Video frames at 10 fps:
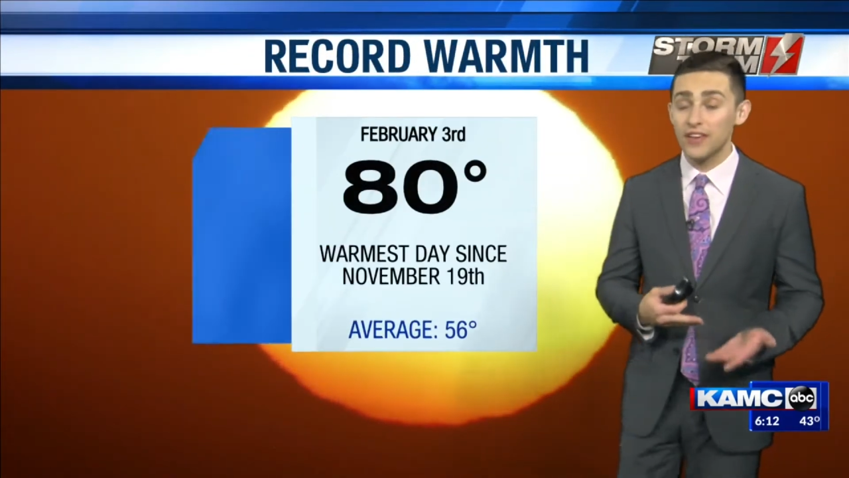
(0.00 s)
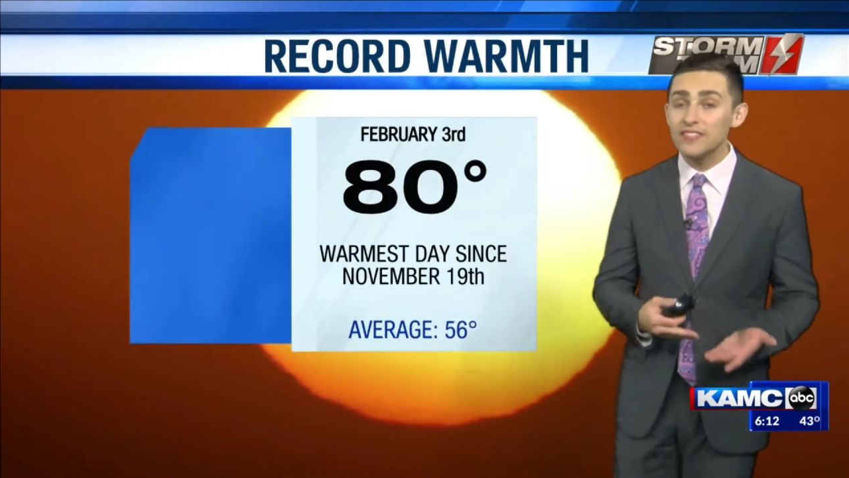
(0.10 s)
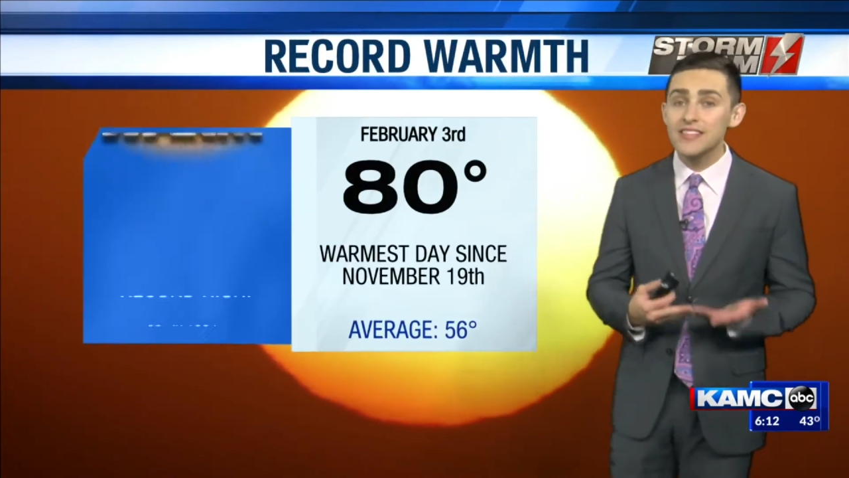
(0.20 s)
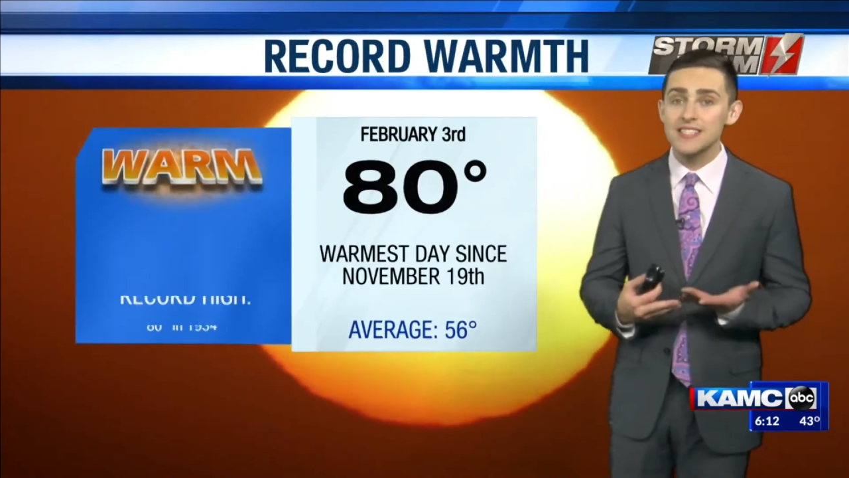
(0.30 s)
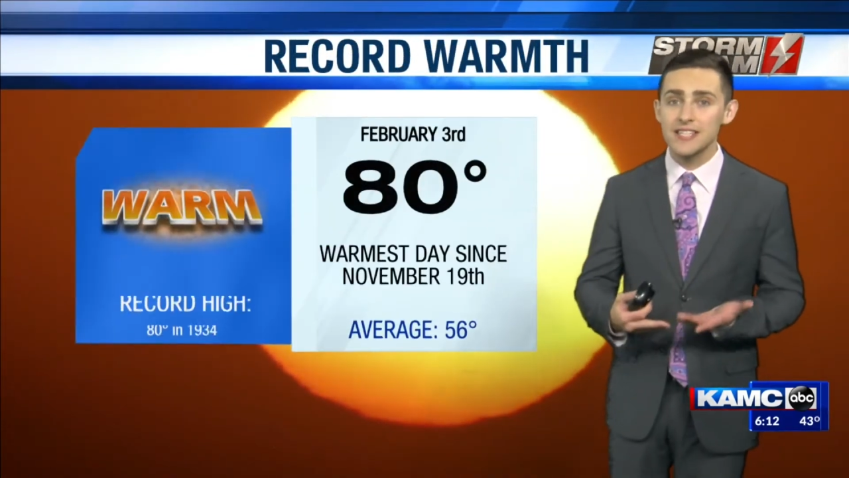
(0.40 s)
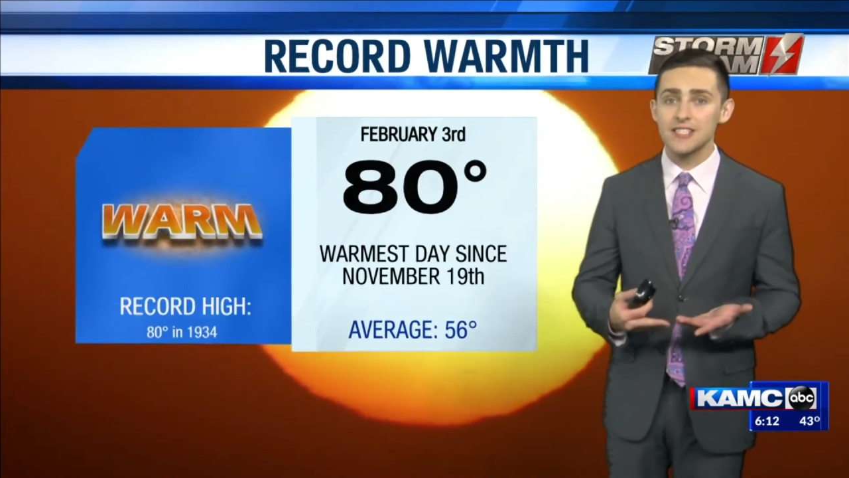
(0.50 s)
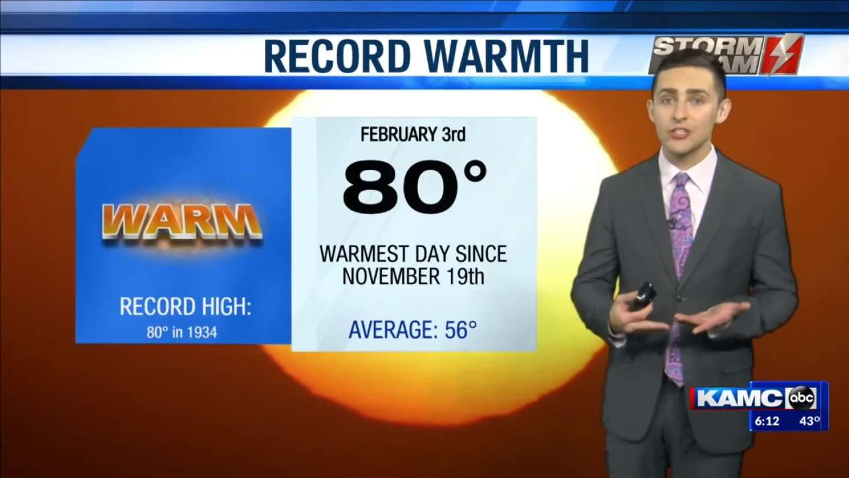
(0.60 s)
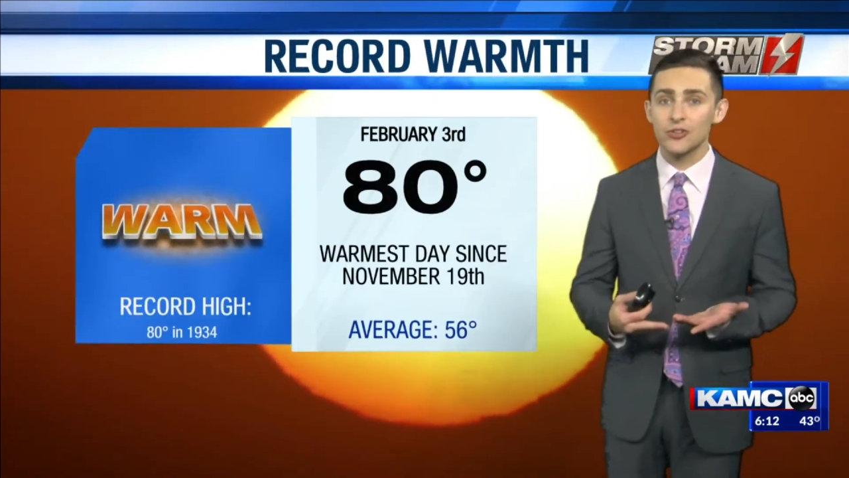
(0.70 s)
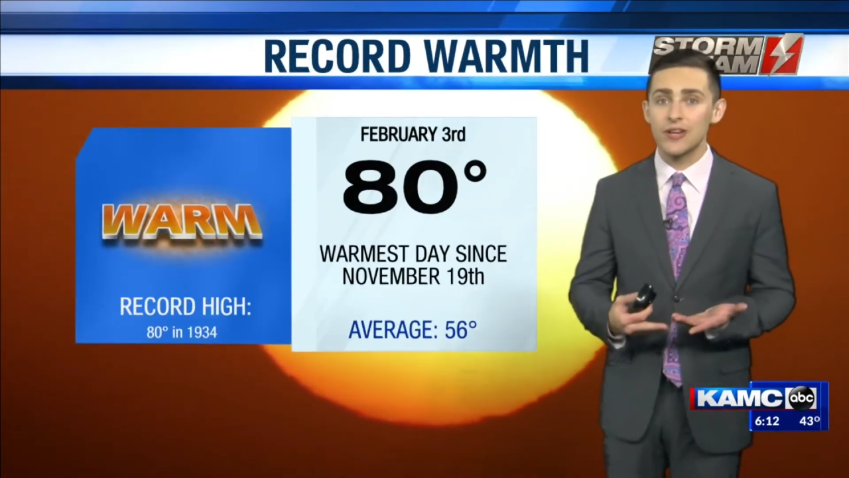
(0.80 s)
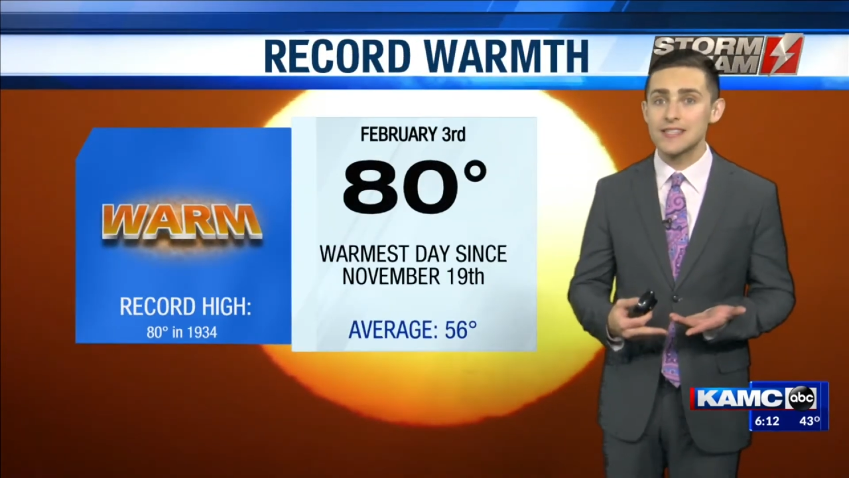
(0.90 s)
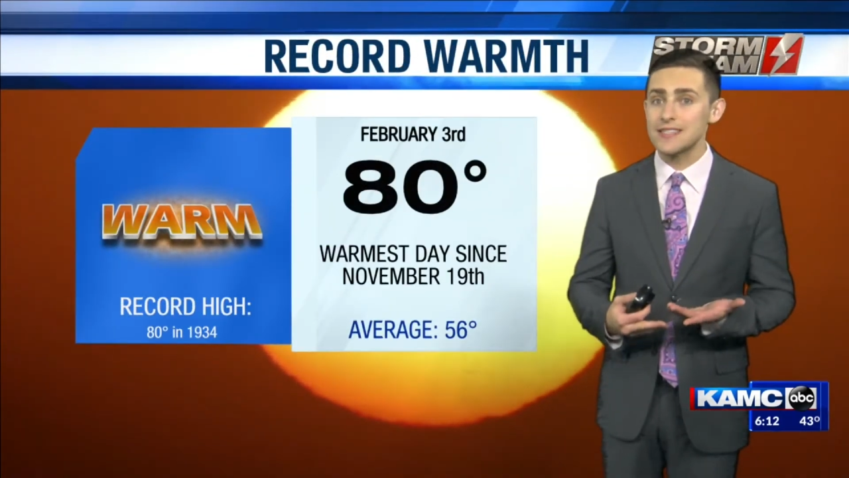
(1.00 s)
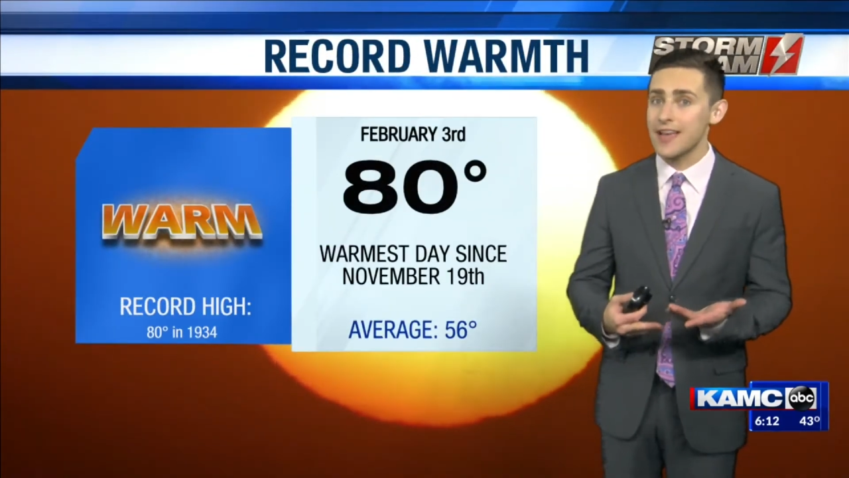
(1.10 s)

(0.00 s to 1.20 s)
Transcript: 56 degrees.